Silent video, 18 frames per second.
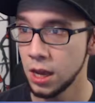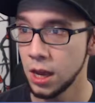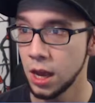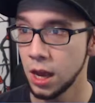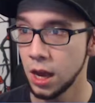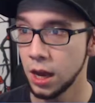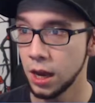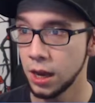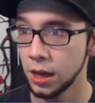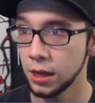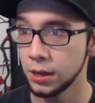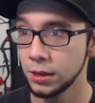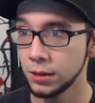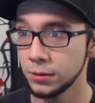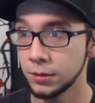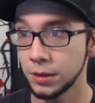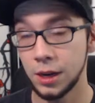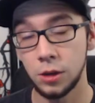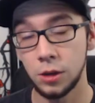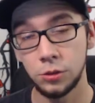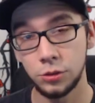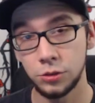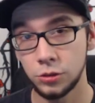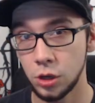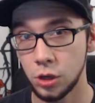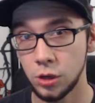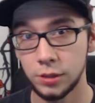and I'll
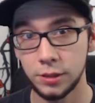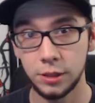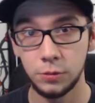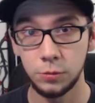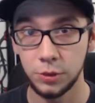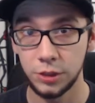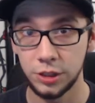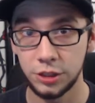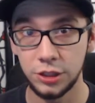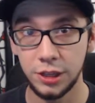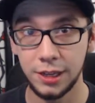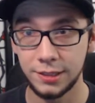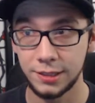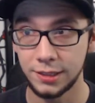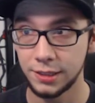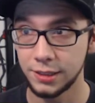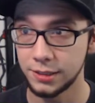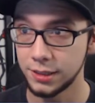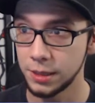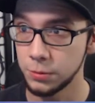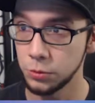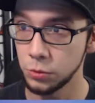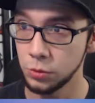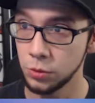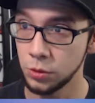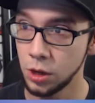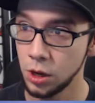use Haunted Ridge as an
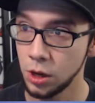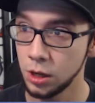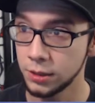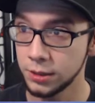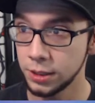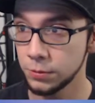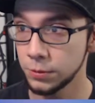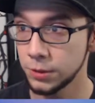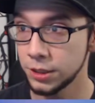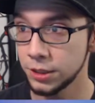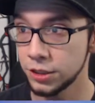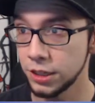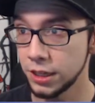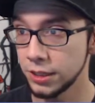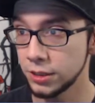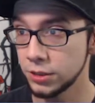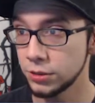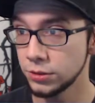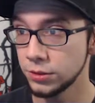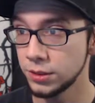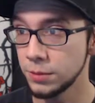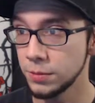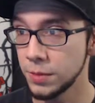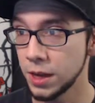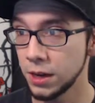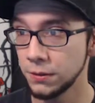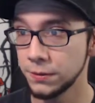example. Haunted Ridge enters the
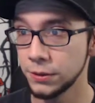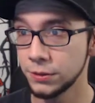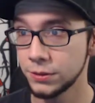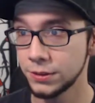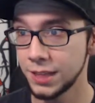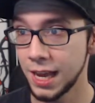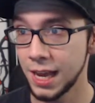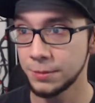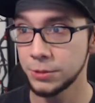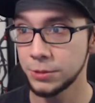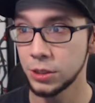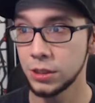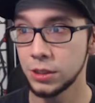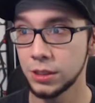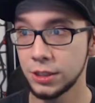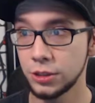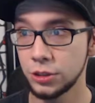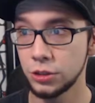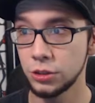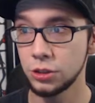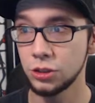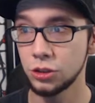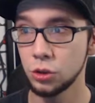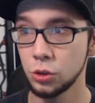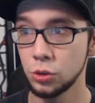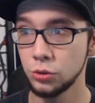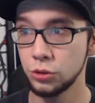battlefield tapped unless you
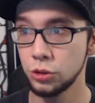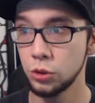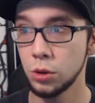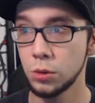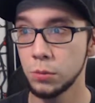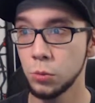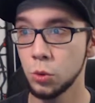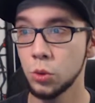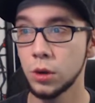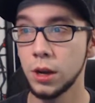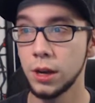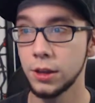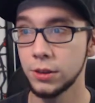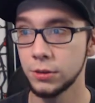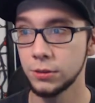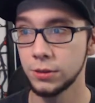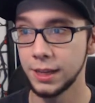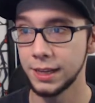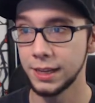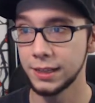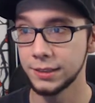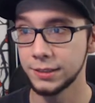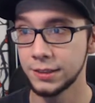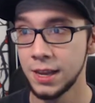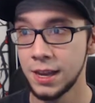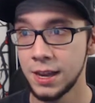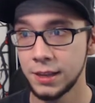control 2 or more other
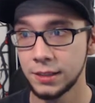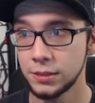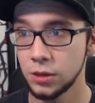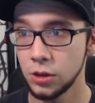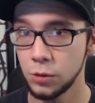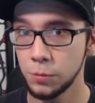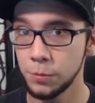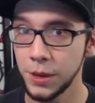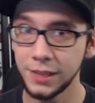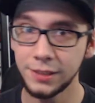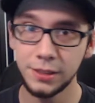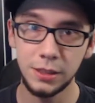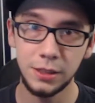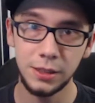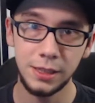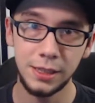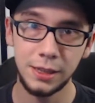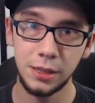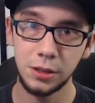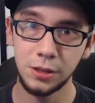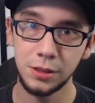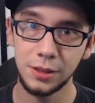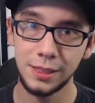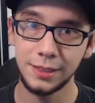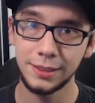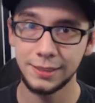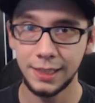lands. So basically they're
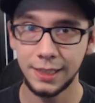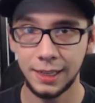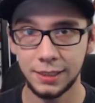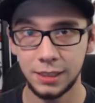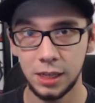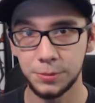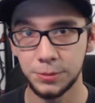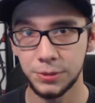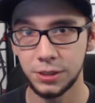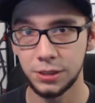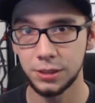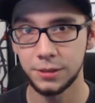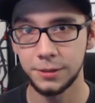the exact opposite of the